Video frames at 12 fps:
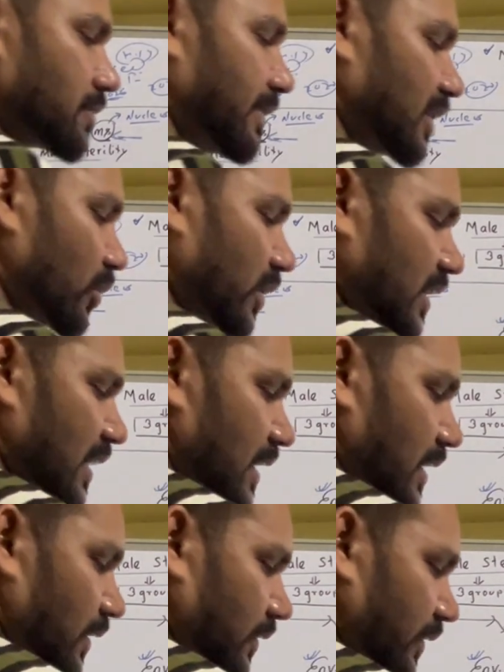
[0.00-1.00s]
between
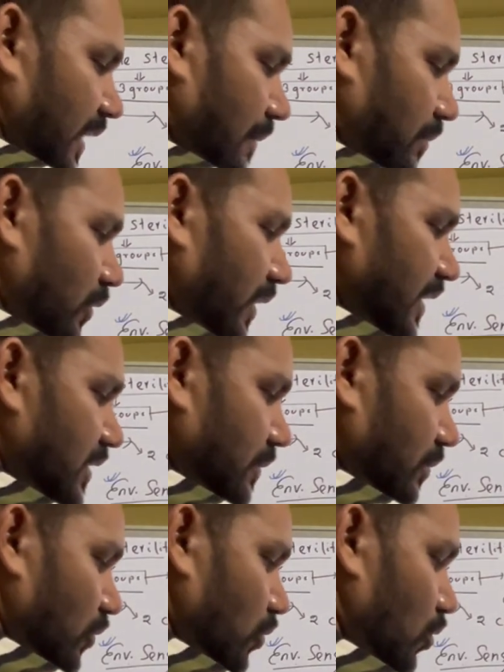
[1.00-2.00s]
these
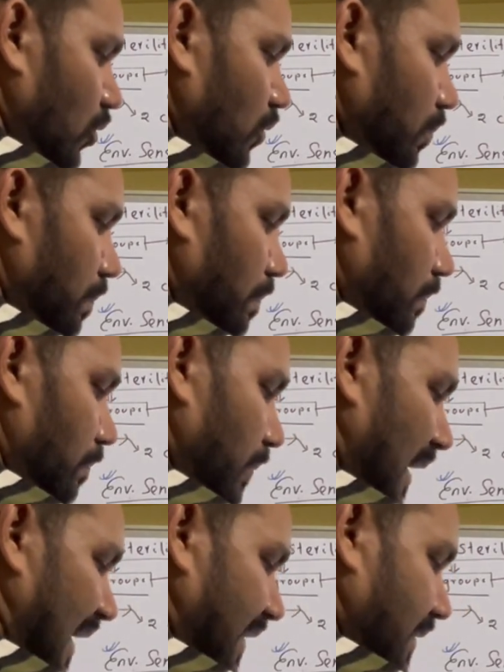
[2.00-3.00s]
two
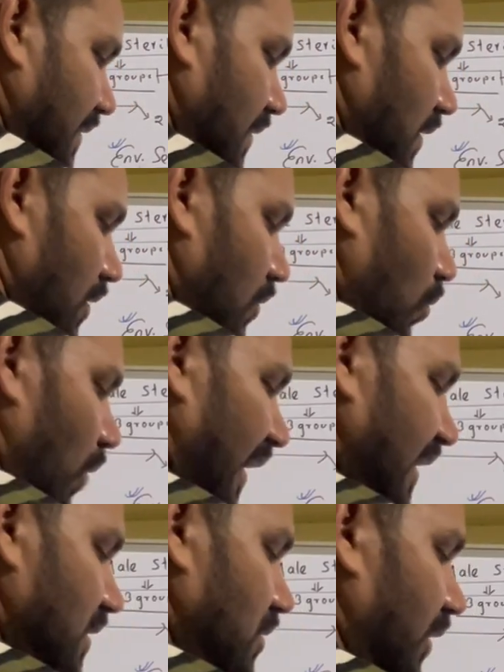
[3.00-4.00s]
plants, one
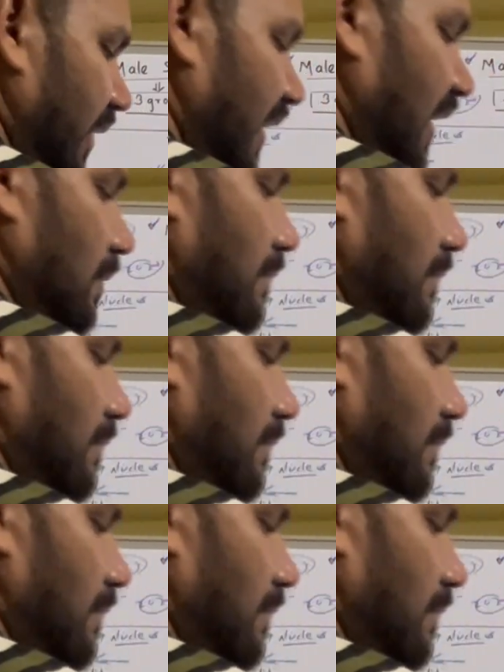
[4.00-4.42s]
is containing